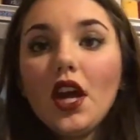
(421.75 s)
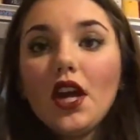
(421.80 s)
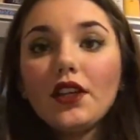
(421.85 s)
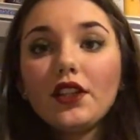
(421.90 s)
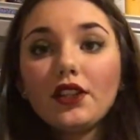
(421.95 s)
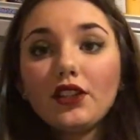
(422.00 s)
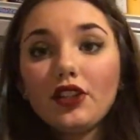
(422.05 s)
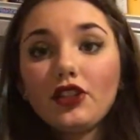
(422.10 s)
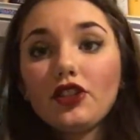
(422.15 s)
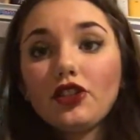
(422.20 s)

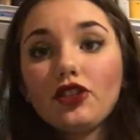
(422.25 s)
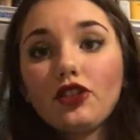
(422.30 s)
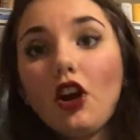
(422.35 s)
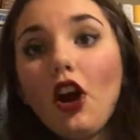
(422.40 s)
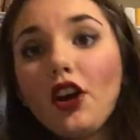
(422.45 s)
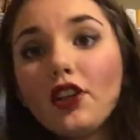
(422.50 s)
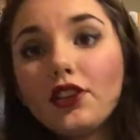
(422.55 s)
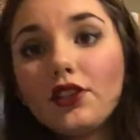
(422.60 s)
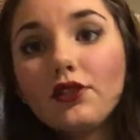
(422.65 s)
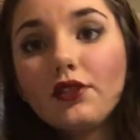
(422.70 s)
So this
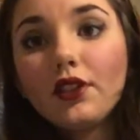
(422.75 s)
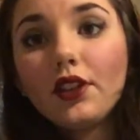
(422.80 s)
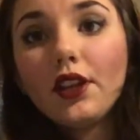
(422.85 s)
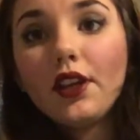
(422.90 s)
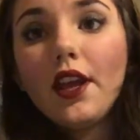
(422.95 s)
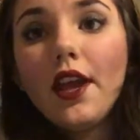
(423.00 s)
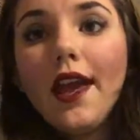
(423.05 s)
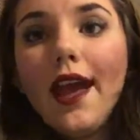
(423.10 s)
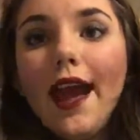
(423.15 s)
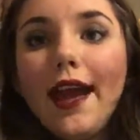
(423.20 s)

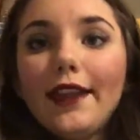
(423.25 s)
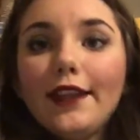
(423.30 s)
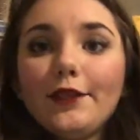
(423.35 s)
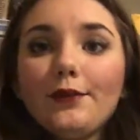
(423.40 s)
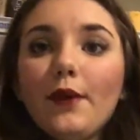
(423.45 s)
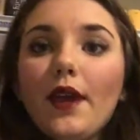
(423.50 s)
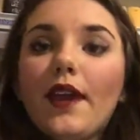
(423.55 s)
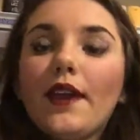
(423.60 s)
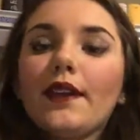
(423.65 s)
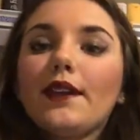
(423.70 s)
chancellor, and he's
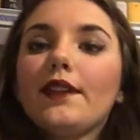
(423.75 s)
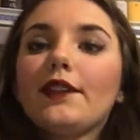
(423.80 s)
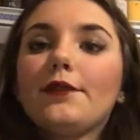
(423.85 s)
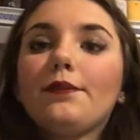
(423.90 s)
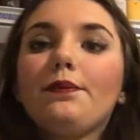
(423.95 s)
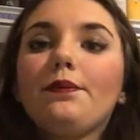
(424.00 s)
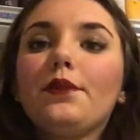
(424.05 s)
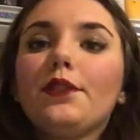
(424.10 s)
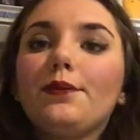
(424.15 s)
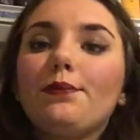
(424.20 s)
making
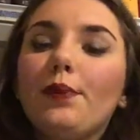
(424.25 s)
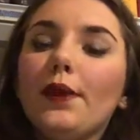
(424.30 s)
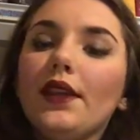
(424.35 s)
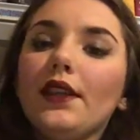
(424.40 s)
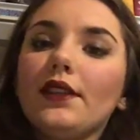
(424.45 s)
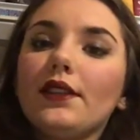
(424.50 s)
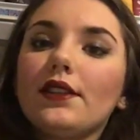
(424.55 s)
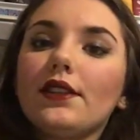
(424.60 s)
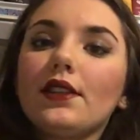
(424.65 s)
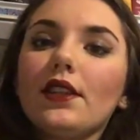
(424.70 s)
his
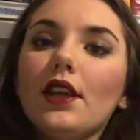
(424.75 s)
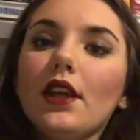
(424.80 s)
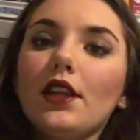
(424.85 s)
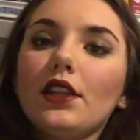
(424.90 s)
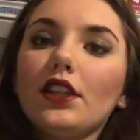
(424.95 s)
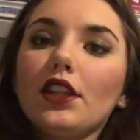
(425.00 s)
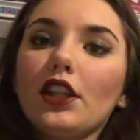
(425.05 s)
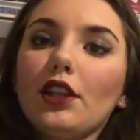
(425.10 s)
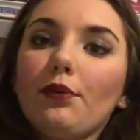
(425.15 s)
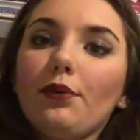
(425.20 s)
speech
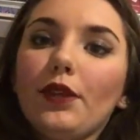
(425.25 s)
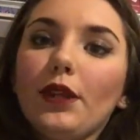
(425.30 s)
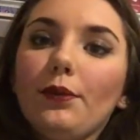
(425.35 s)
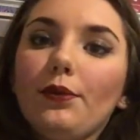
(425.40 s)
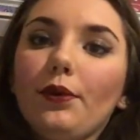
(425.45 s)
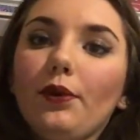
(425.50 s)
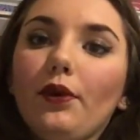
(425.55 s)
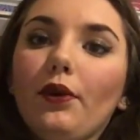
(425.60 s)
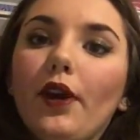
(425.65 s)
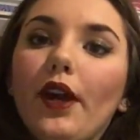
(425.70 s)
to the
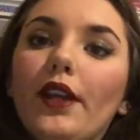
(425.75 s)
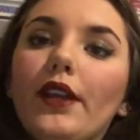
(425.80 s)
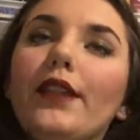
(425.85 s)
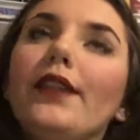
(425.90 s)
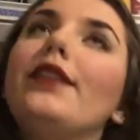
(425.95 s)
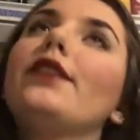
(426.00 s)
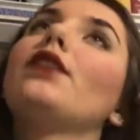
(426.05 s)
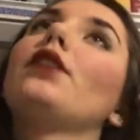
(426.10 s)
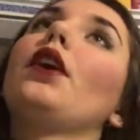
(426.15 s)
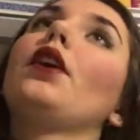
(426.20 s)
people, and
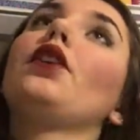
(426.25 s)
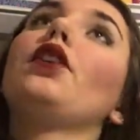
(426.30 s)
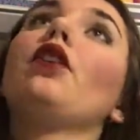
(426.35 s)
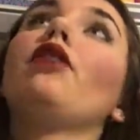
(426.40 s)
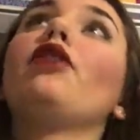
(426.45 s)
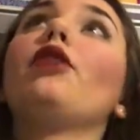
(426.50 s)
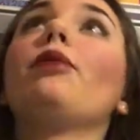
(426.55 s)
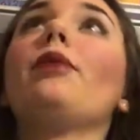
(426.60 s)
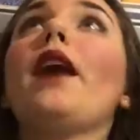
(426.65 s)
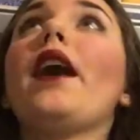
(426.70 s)
he starts
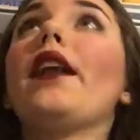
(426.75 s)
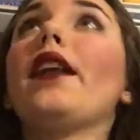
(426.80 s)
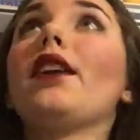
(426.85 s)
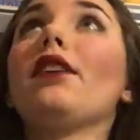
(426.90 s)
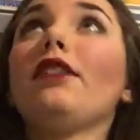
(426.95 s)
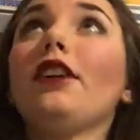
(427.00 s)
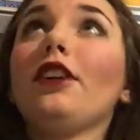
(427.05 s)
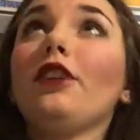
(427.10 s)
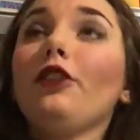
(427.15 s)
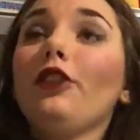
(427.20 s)
off
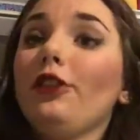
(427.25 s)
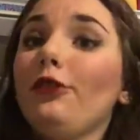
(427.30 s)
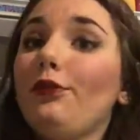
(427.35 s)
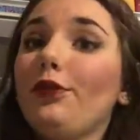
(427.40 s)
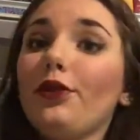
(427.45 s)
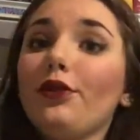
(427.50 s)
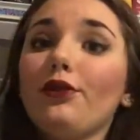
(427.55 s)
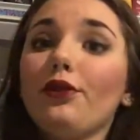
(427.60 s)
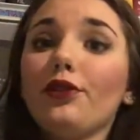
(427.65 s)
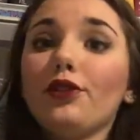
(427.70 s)
dramatic, like, we've
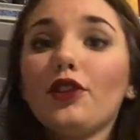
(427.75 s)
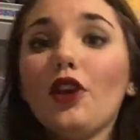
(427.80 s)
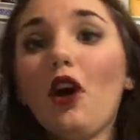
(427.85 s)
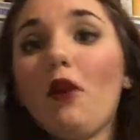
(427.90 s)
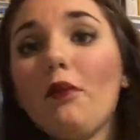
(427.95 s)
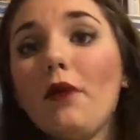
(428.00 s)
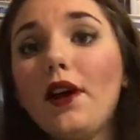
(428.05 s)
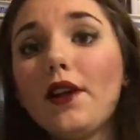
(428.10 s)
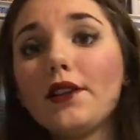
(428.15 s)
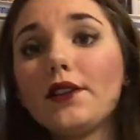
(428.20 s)
been through
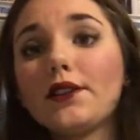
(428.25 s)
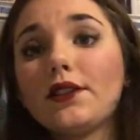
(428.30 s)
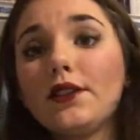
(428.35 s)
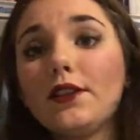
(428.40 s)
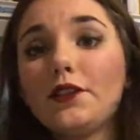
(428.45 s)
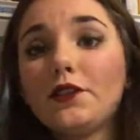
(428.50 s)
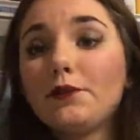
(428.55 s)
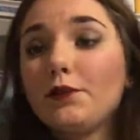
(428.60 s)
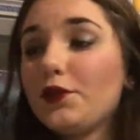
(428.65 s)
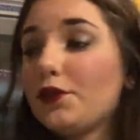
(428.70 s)
so much, and
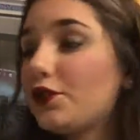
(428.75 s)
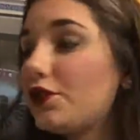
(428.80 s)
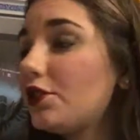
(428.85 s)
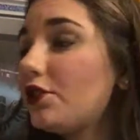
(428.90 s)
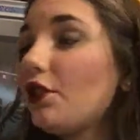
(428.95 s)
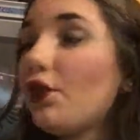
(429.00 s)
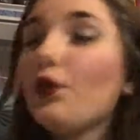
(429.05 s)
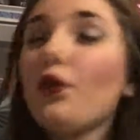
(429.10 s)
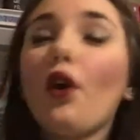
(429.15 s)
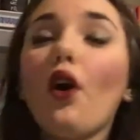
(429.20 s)
it's been
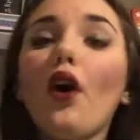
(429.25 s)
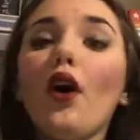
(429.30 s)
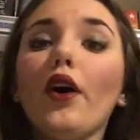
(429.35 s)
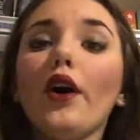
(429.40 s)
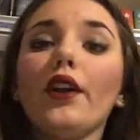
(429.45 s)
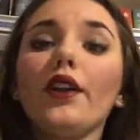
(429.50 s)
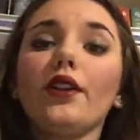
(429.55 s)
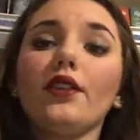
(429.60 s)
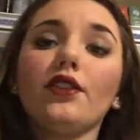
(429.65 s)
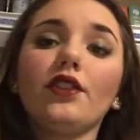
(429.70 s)
so
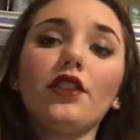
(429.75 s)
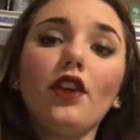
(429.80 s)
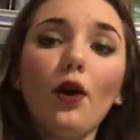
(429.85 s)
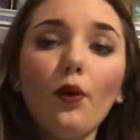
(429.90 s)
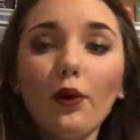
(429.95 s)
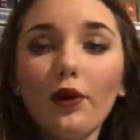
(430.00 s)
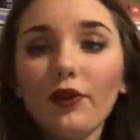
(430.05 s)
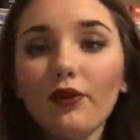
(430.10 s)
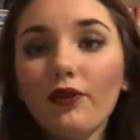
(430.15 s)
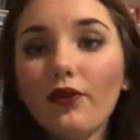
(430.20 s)
hard and
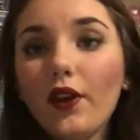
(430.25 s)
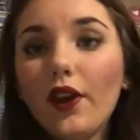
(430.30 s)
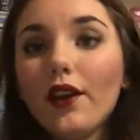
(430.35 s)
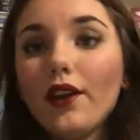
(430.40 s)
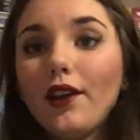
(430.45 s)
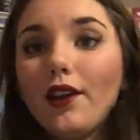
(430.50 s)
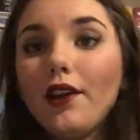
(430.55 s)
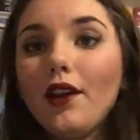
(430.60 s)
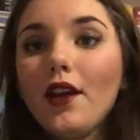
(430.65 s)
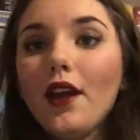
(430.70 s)
so
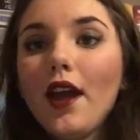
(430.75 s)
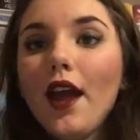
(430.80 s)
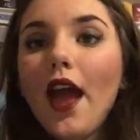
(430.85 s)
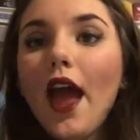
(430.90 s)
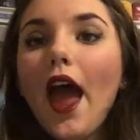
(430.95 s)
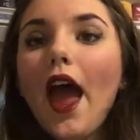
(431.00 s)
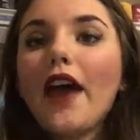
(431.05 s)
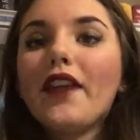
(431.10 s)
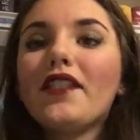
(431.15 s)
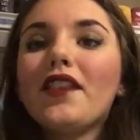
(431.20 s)
unfair,
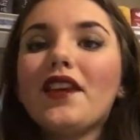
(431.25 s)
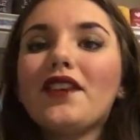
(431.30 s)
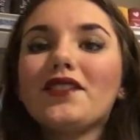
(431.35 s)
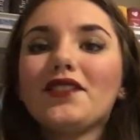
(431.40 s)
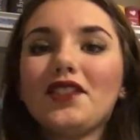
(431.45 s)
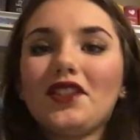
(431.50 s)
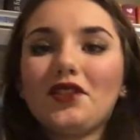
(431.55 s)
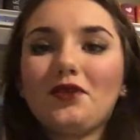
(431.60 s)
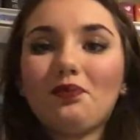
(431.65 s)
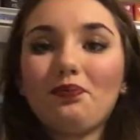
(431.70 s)
and
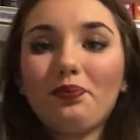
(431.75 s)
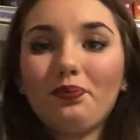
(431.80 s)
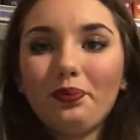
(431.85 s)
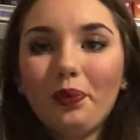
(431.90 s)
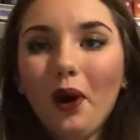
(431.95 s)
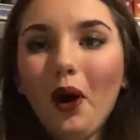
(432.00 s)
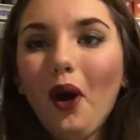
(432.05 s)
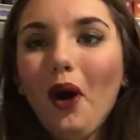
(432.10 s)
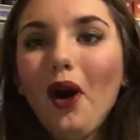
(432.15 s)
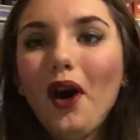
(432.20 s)
there's this
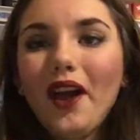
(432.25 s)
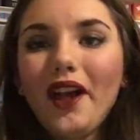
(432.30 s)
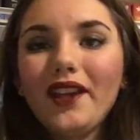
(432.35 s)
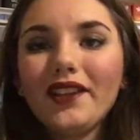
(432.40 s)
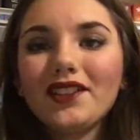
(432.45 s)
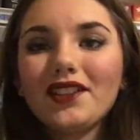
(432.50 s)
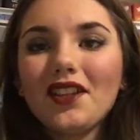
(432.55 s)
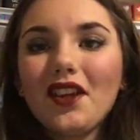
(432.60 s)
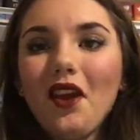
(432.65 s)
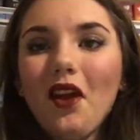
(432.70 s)

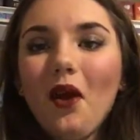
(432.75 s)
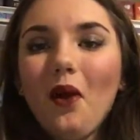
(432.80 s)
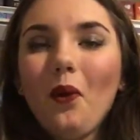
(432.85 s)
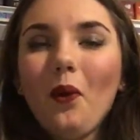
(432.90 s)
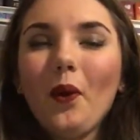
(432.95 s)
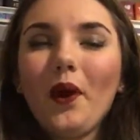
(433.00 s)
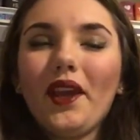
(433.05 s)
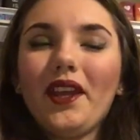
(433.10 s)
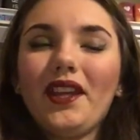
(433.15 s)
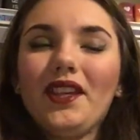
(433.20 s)
part
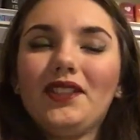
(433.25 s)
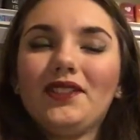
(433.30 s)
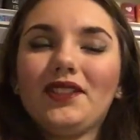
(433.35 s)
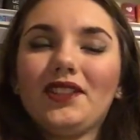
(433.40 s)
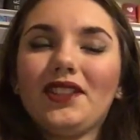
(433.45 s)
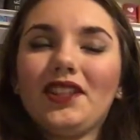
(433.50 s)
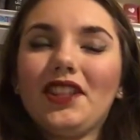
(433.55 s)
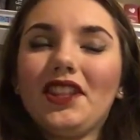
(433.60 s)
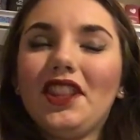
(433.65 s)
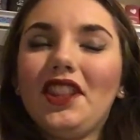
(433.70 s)
where he
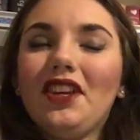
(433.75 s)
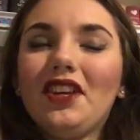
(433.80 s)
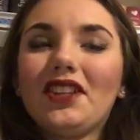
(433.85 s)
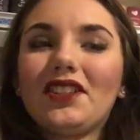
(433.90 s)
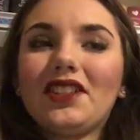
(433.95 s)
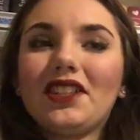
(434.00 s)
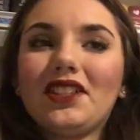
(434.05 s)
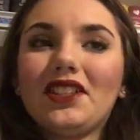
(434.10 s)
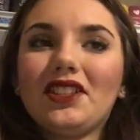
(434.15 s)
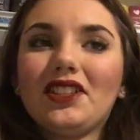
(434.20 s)
just
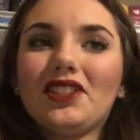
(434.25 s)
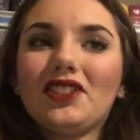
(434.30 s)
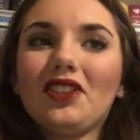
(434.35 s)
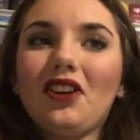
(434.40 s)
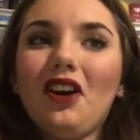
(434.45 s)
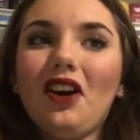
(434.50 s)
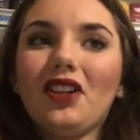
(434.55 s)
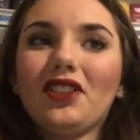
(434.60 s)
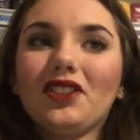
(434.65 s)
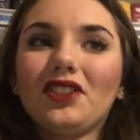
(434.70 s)
looks at the
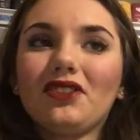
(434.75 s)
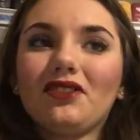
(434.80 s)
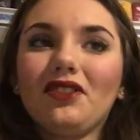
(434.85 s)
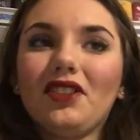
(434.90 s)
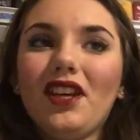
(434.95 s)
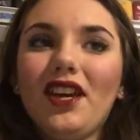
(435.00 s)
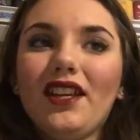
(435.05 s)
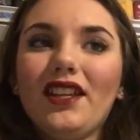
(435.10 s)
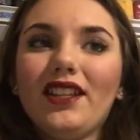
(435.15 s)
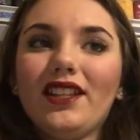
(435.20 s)

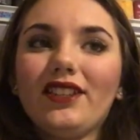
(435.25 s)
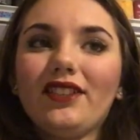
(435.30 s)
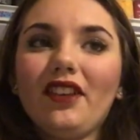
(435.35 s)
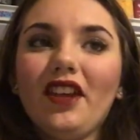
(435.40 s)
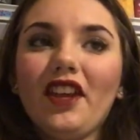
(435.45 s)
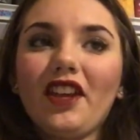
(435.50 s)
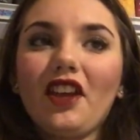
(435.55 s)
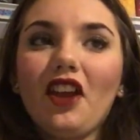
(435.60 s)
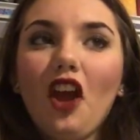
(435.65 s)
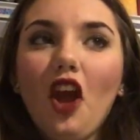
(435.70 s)
chancellor and he's
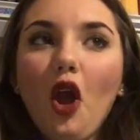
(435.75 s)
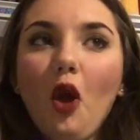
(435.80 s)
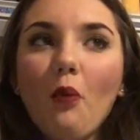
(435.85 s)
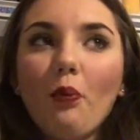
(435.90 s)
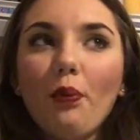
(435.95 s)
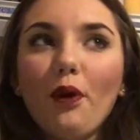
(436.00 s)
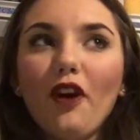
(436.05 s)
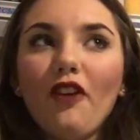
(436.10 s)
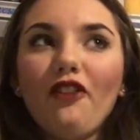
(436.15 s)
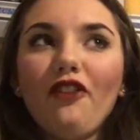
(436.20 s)
like,
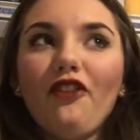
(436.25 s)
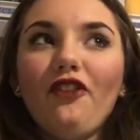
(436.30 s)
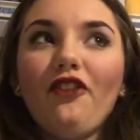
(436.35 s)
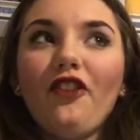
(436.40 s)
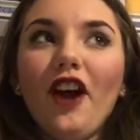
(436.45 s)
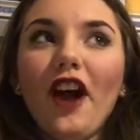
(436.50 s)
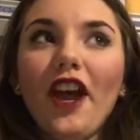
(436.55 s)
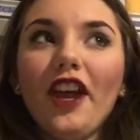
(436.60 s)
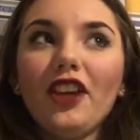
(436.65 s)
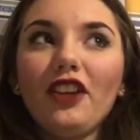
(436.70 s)
but
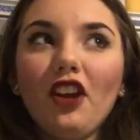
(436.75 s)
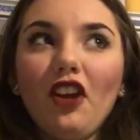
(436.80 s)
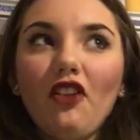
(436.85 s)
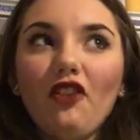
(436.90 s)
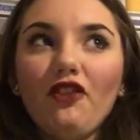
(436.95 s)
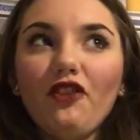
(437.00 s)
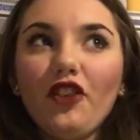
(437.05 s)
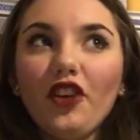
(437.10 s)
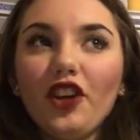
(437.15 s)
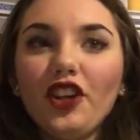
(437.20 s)
fight
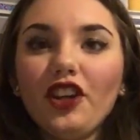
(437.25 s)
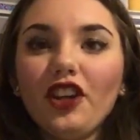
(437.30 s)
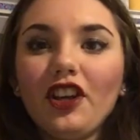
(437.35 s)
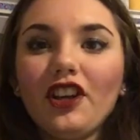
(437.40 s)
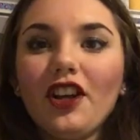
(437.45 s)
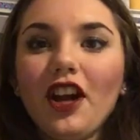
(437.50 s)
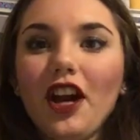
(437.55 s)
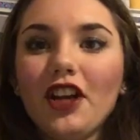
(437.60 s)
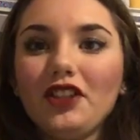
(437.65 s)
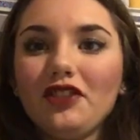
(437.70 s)
for your
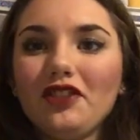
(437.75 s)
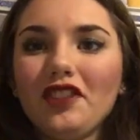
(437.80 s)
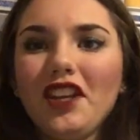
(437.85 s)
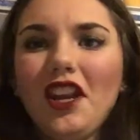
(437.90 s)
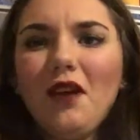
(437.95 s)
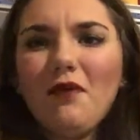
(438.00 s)
country.